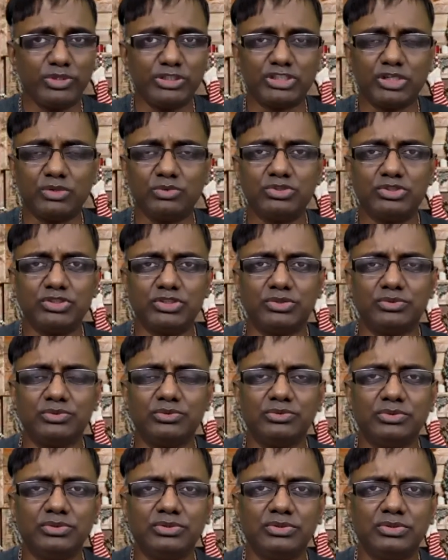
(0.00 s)
reach out to
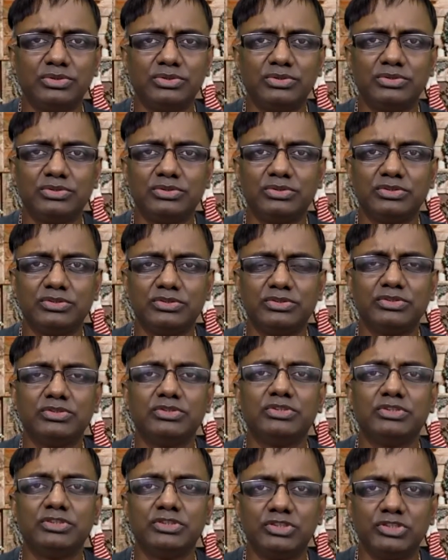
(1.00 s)
you,
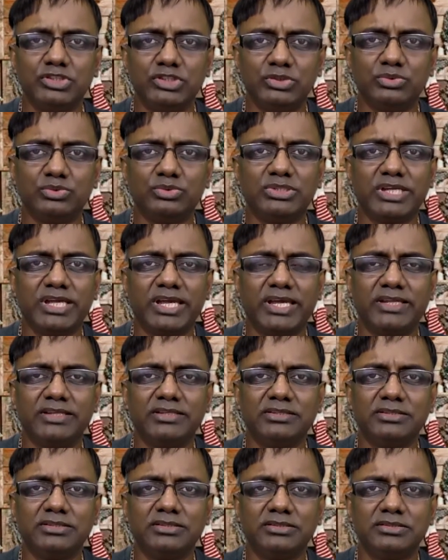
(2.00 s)
you
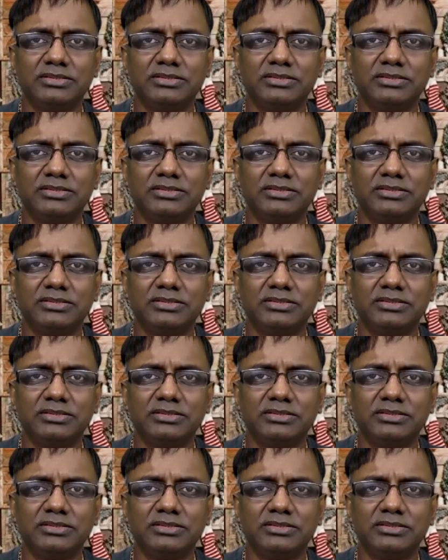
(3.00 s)
can